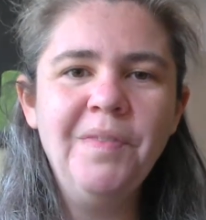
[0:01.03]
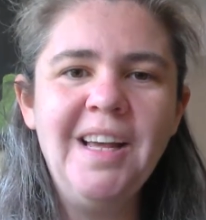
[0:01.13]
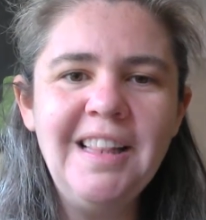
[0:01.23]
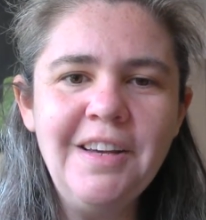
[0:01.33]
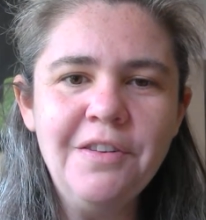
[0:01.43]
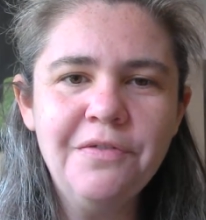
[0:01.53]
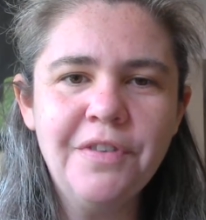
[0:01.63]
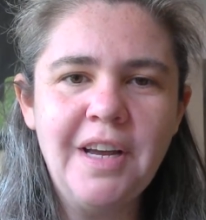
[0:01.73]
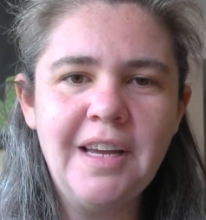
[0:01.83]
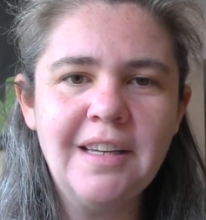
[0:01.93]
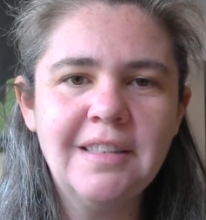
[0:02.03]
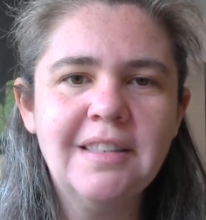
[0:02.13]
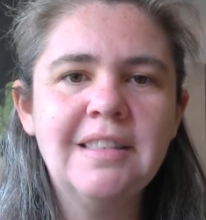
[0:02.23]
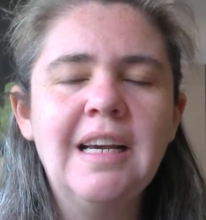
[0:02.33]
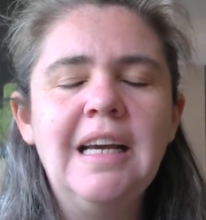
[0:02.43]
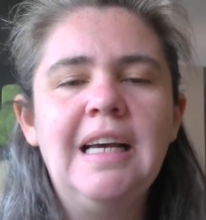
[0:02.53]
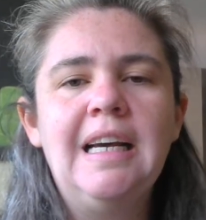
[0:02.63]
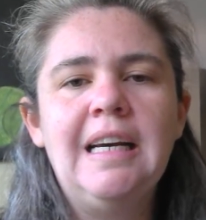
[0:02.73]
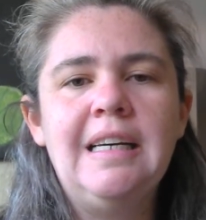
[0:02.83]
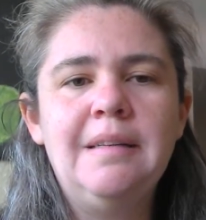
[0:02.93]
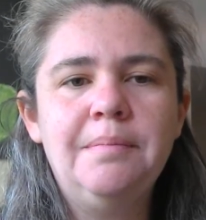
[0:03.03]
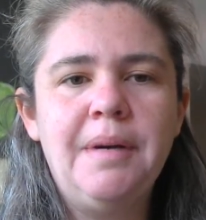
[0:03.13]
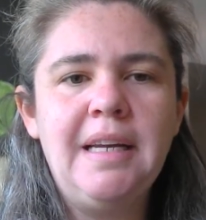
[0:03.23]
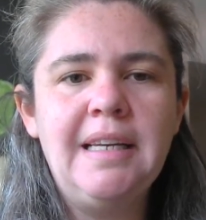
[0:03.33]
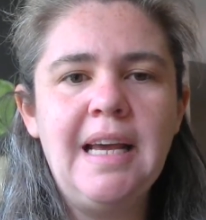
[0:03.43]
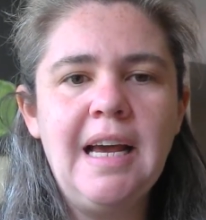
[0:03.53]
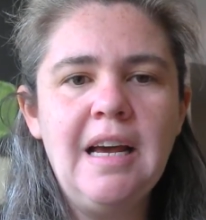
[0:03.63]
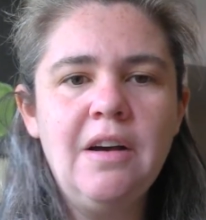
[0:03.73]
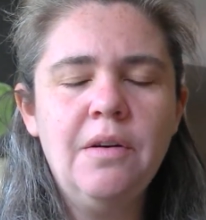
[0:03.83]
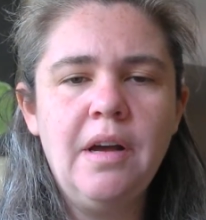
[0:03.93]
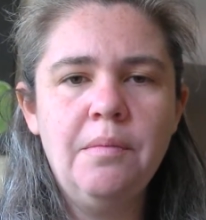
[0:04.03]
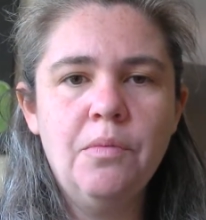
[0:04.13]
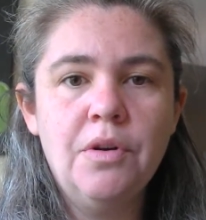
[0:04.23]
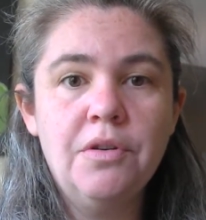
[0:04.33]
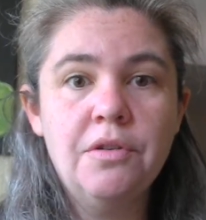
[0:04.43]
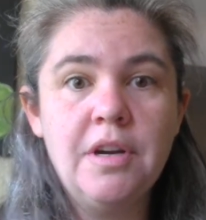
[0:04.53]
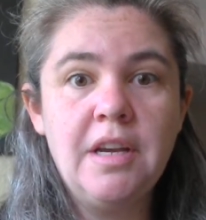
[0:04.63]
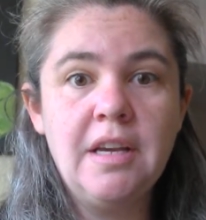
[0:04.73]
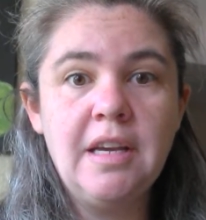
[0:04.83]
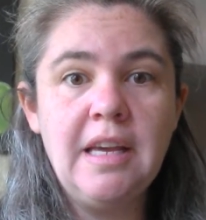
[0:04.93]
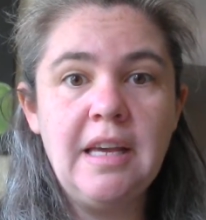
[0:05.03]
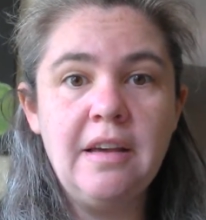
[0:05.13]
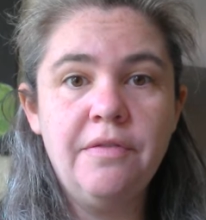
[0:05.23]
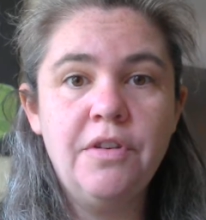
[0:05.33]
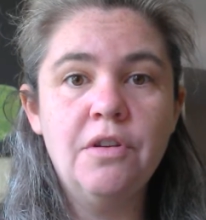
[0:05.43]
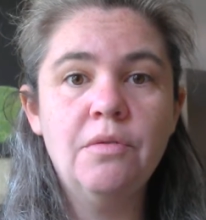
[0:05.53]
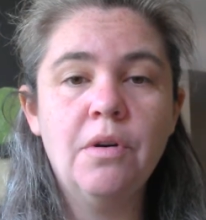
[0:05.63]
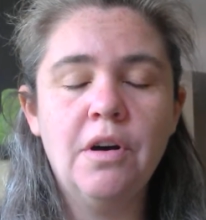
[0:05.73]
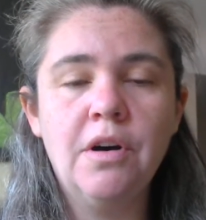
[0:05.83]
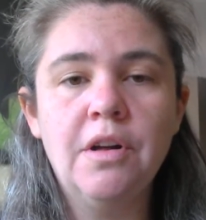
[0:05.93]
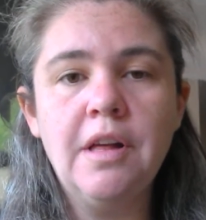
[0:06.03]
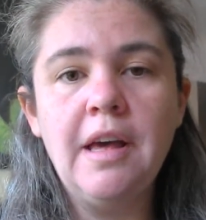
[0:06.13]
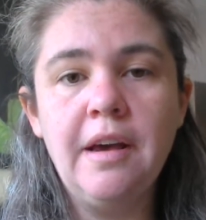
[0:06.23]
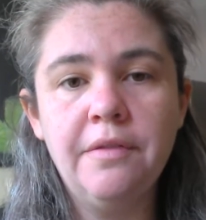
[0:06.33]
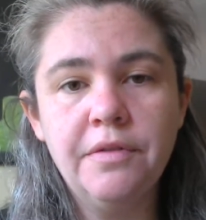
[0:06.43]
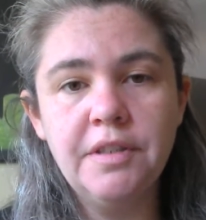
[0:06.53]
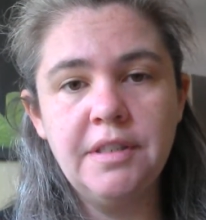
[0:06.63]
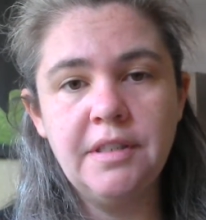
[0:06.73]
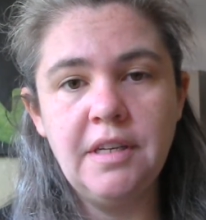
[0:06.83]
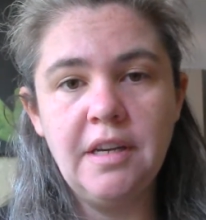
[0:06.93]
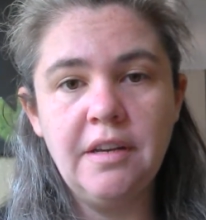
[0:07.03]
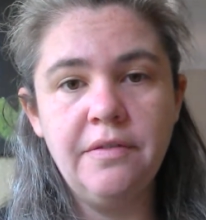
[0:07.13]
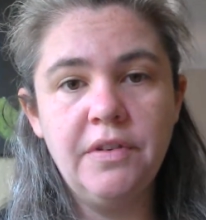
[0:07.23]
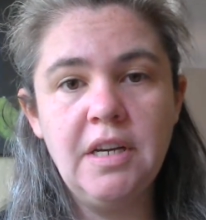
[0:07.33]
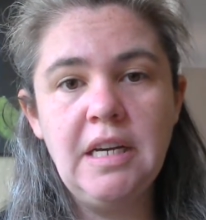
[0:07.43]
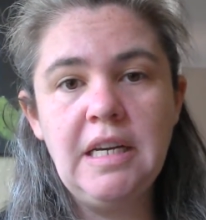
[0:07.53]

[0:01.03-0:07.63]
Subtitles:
Hello, friends. By now, I'm wondering if you all have received